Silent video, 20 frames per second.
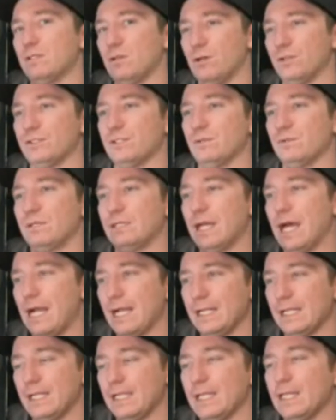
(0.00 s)
but it's also
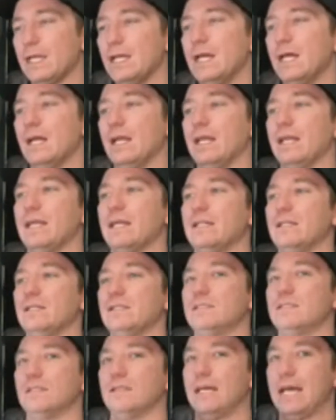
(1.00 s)
guided and
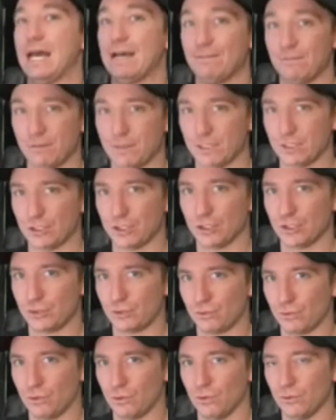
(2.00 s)
it's avalanche
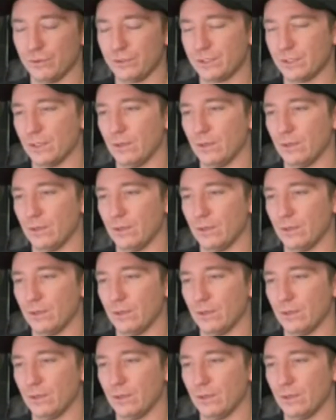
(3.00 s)
controlled.